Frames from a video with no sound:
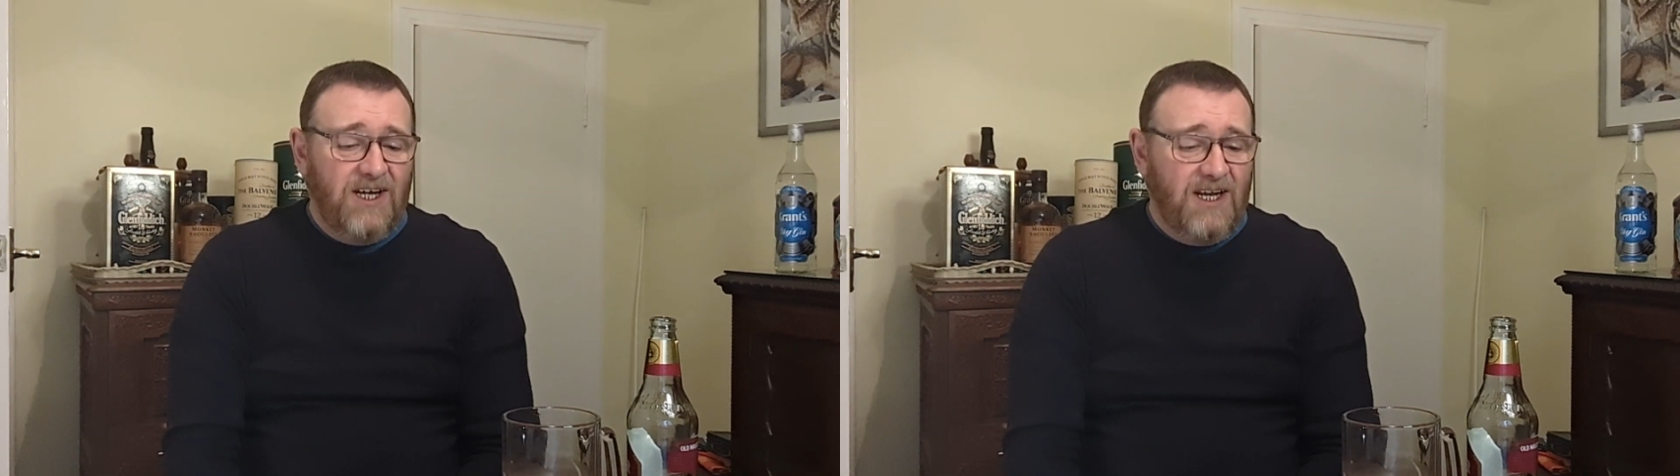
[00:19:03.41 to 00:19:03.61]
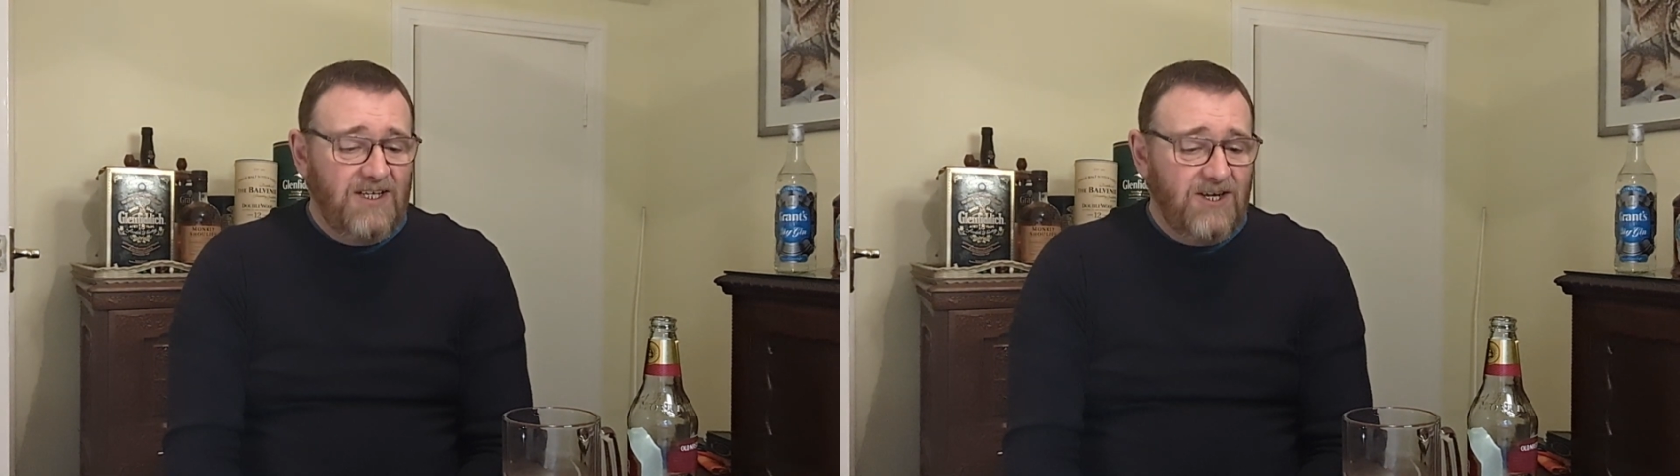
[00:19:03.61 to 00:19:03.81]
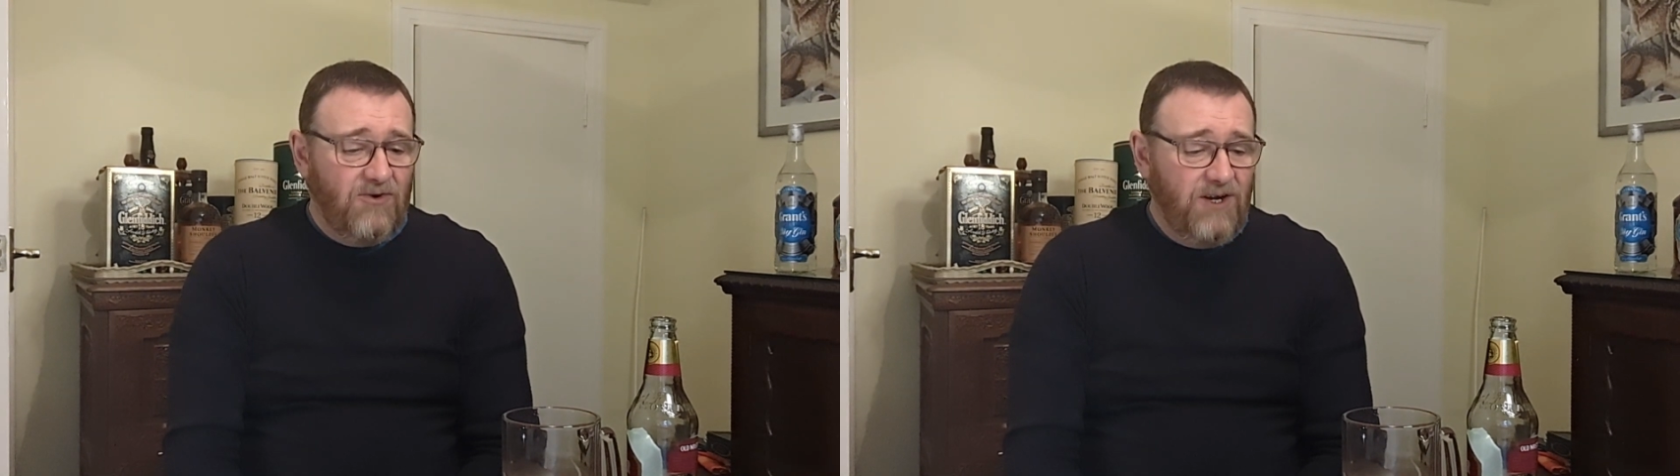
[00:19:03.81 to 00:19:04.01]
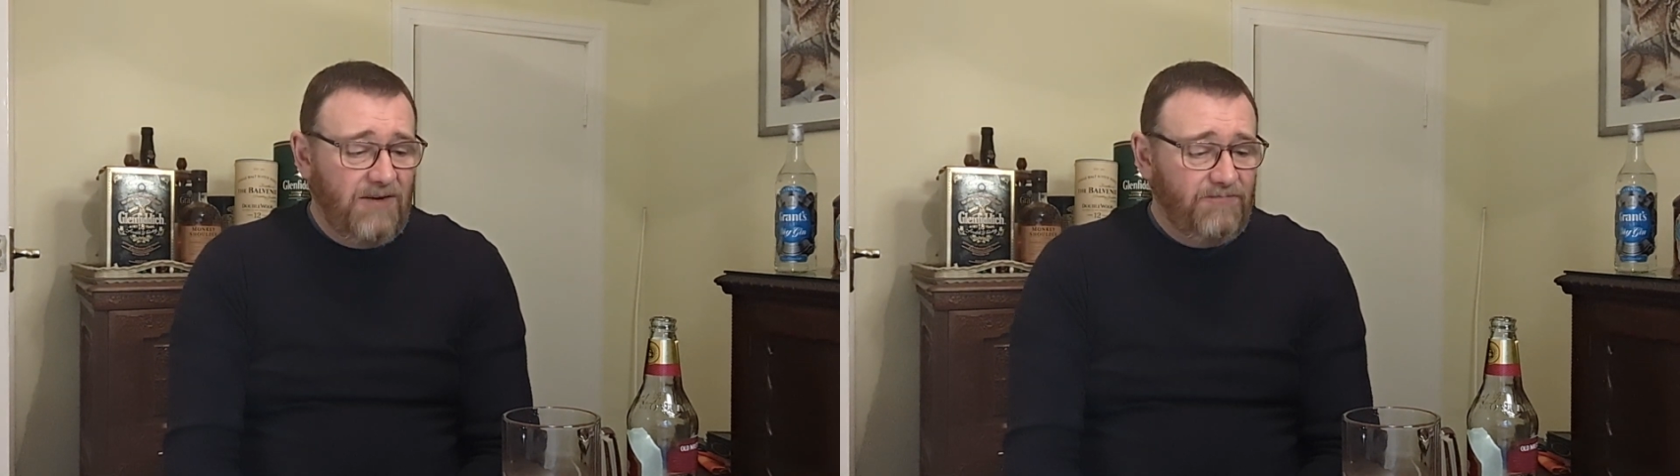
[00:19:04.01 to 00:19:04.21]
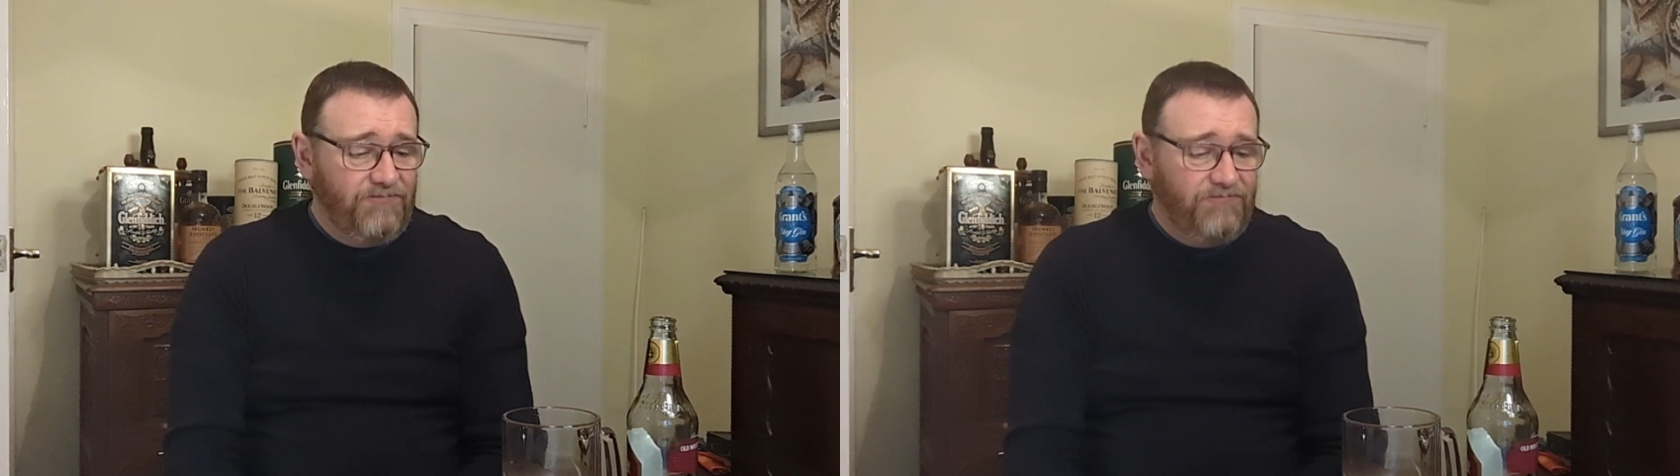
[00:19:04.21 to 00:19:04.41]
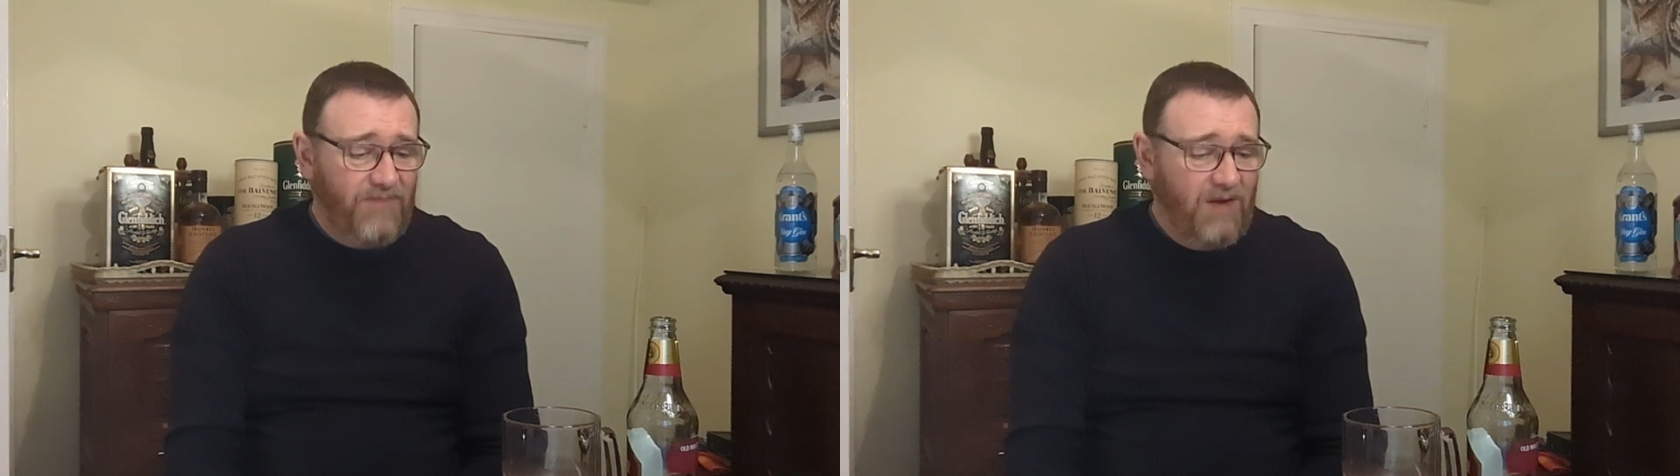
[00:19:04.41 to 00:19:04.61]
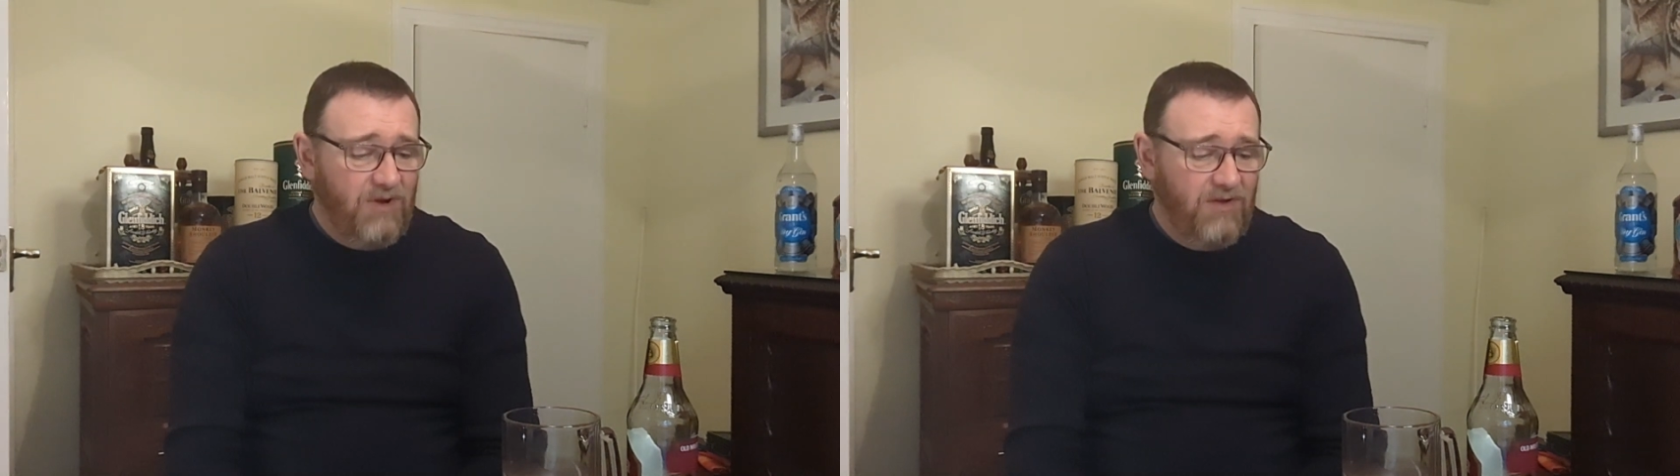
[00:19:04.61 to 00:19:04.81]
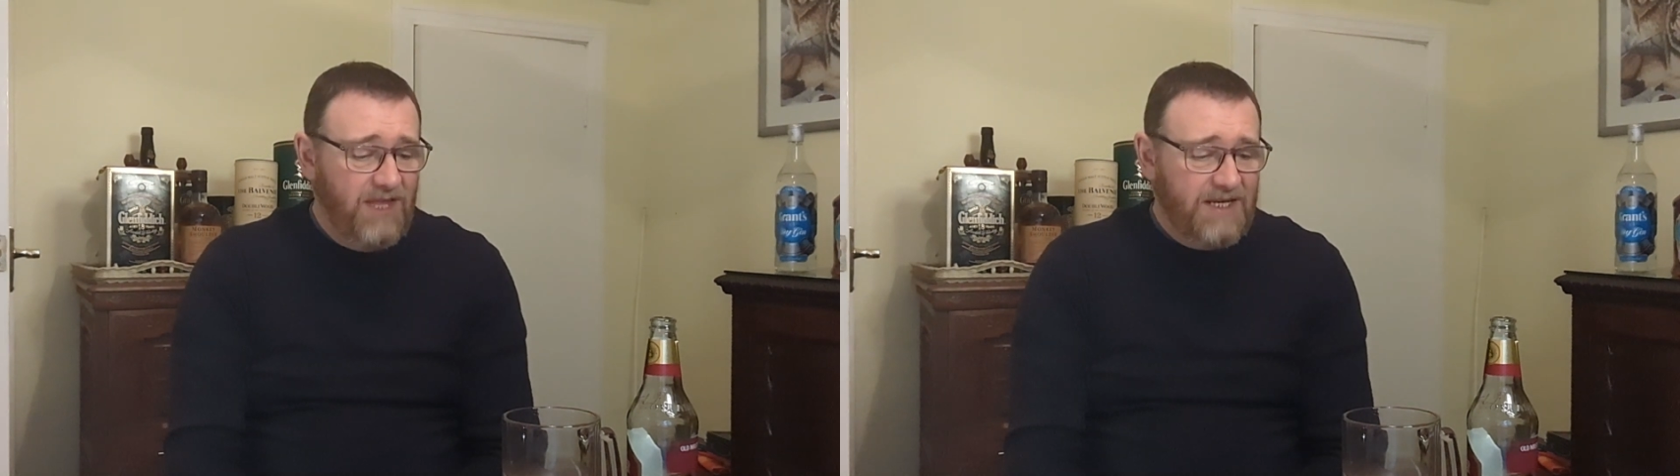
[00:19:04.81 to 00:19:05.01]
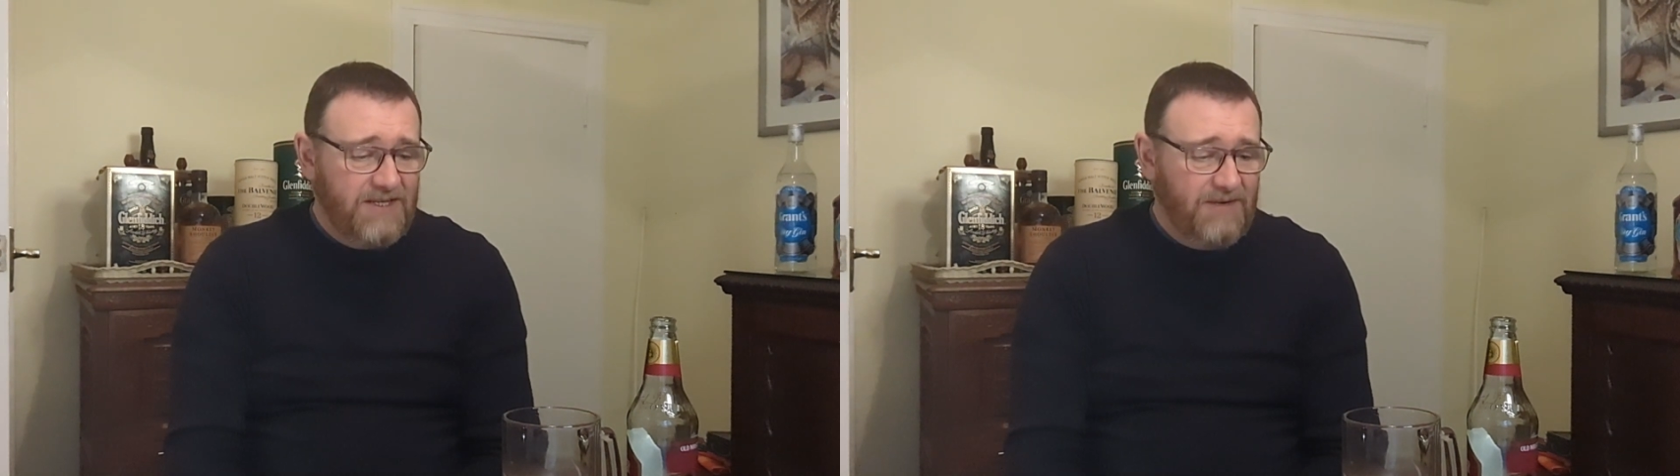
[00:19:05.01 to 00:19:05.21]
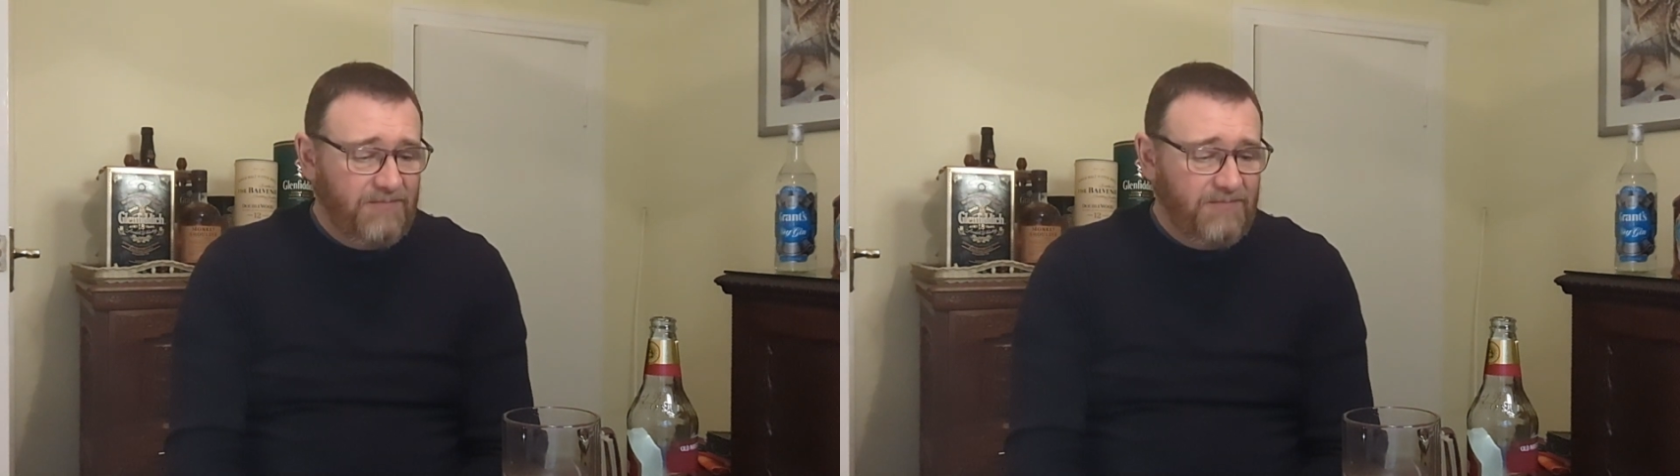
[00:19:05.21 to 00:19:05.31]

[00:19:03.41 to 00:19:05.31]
kind of tell you about this.